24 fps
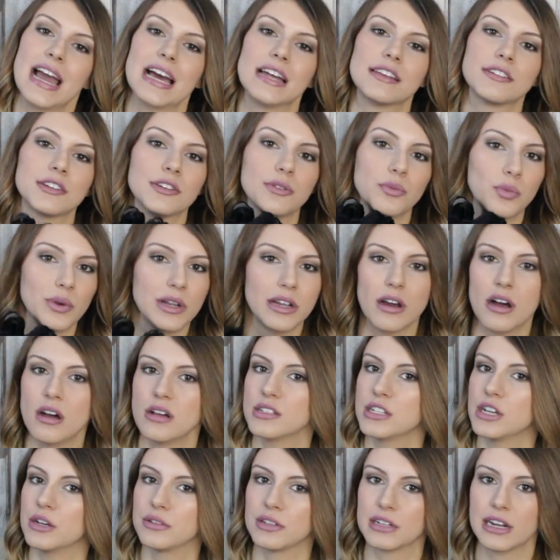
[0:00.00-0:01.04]
and we
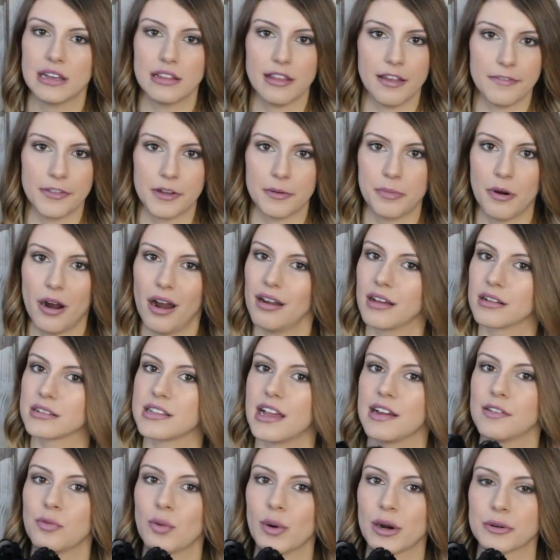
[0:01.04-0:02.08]
all know that I love their
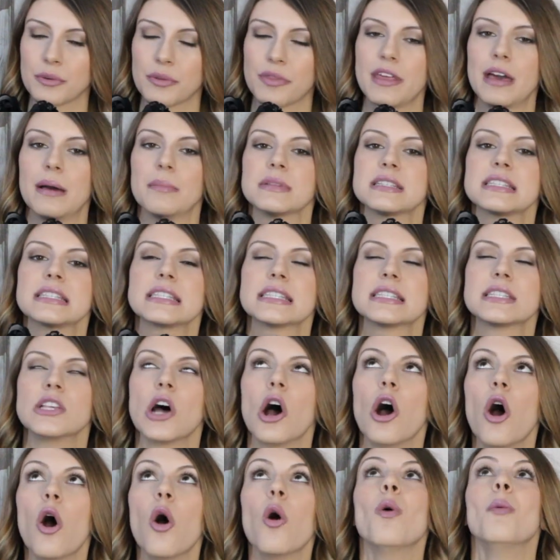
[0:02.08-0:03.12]
products. I've worked with them
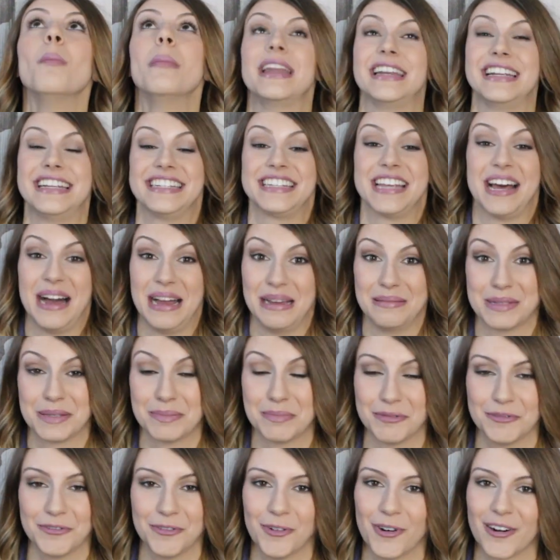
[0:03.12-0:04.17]
so many times
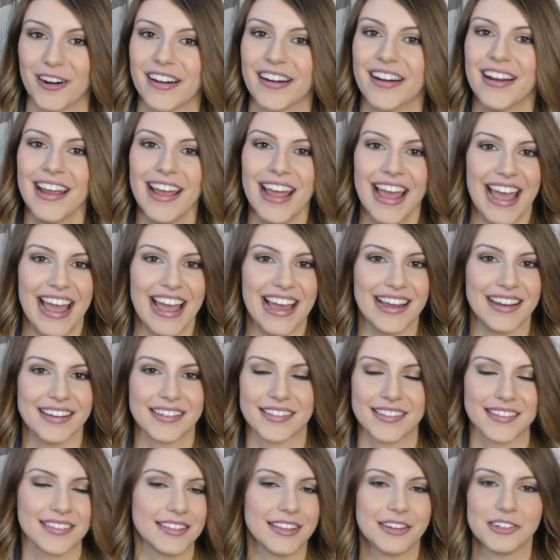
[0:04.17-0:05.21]
before
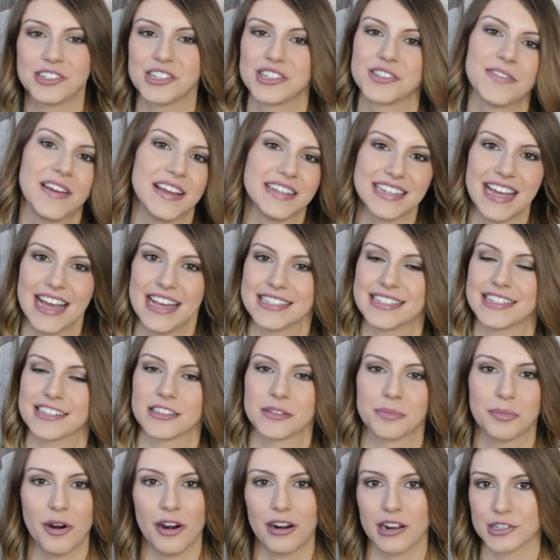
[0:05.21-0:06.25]
and they're just
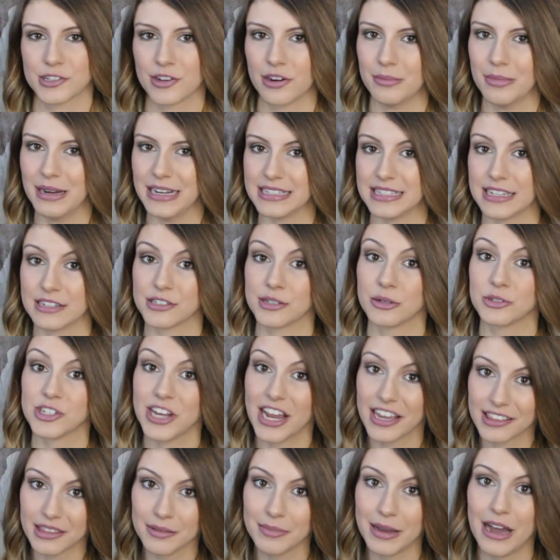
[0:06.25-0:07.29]
fantastic. The products are amazing. So
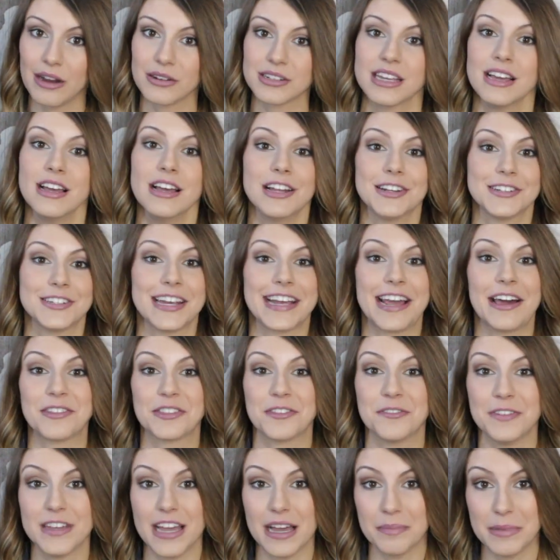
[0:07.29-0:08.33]
check them out, check
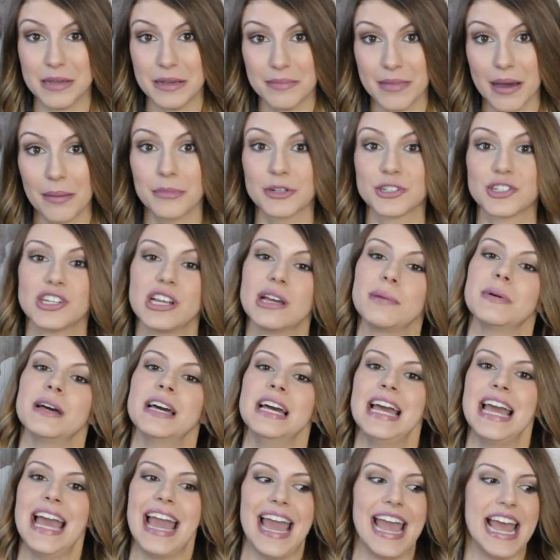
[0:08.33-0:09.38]
out the VIP membership,
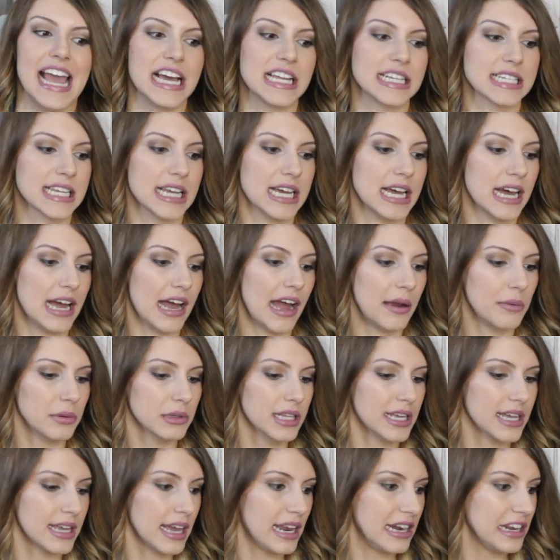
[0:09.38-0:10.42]
and I will
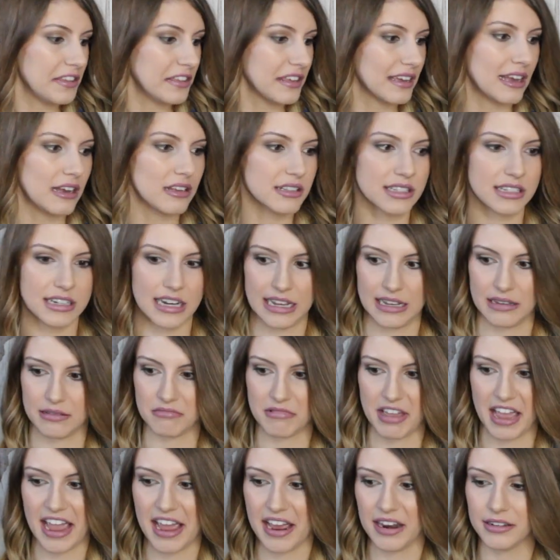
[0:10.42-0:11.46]
link anything else that I
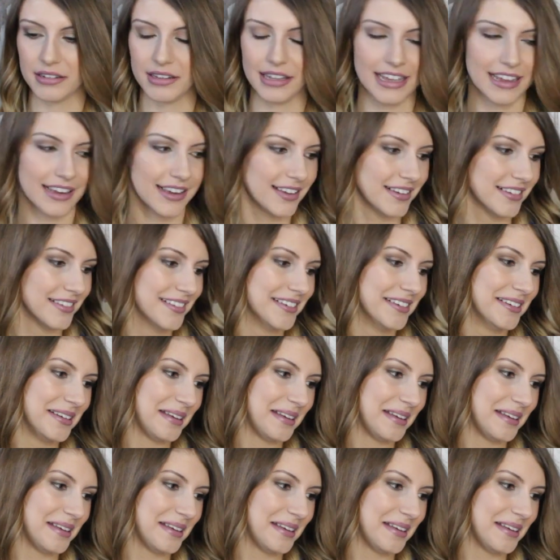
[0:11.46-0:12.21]
can link,